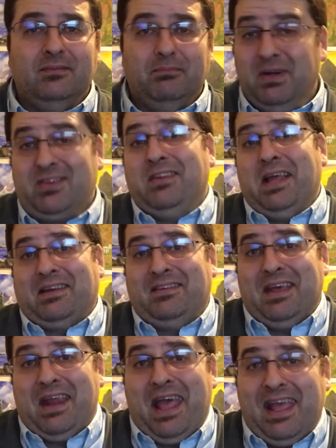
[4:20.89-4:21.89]
Much like
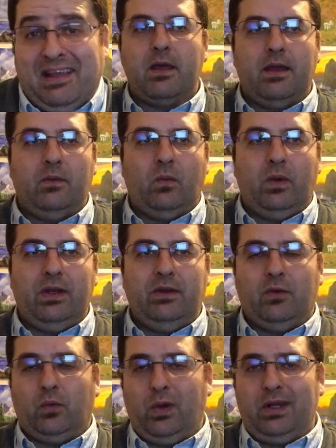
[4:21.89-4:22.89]
today, and when
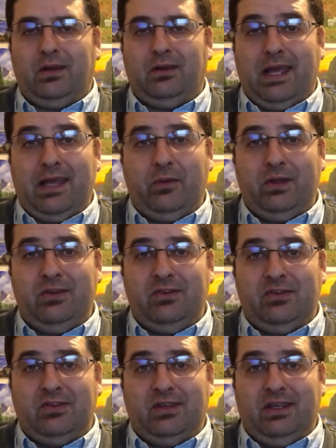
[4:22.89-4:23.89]
your written
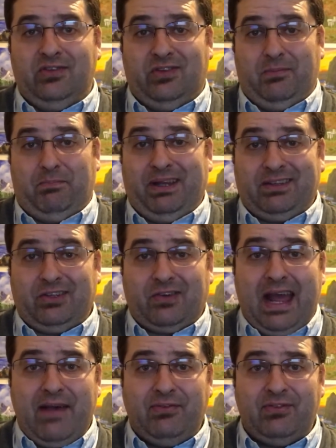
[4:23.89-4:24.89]
language is in
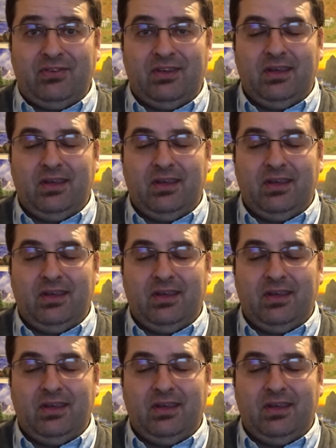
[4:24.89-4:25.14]
pictographs,